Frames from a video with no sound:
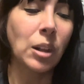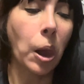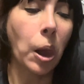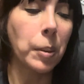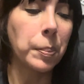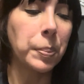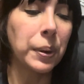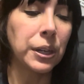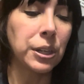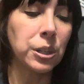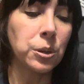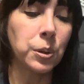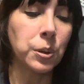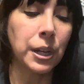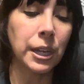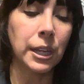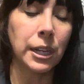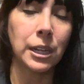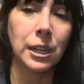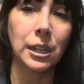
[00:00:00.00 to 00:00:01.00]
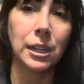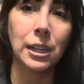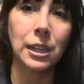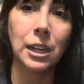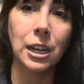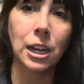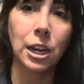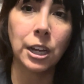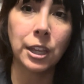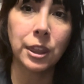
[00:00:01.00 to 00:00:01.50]
but you can
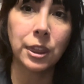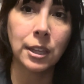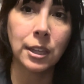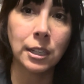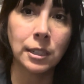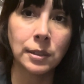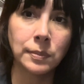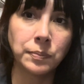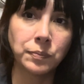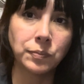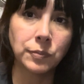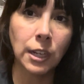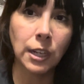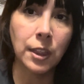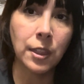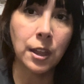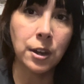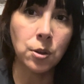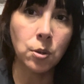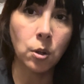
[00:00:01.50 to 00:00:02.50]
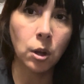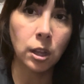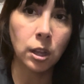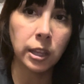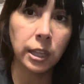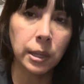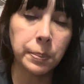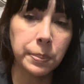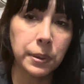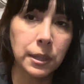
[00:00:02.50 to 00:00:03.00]
cut them and then you
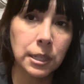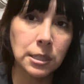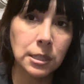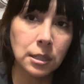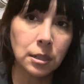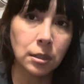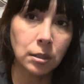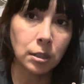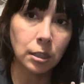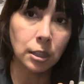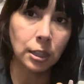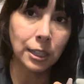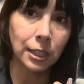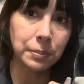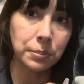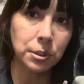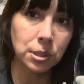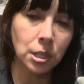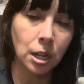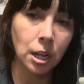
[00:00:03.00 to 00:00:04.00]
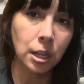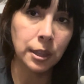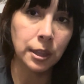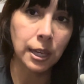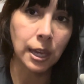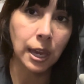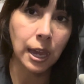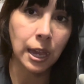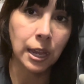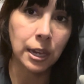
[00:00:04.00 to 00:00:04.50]
clip these little clips on the
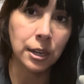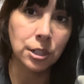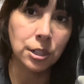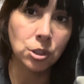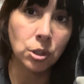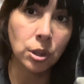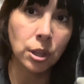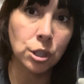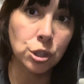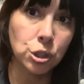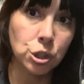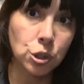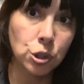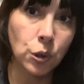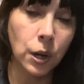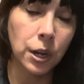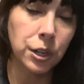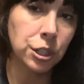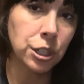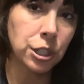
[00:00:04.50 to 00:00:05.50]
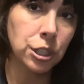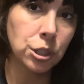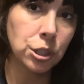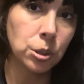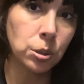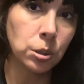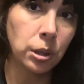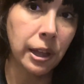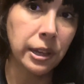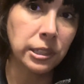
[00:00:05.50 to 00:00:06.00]
end. So they're stretchy
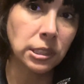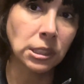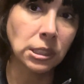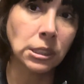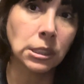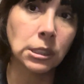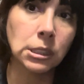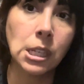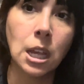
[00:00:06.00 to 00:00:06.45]
shoelaces.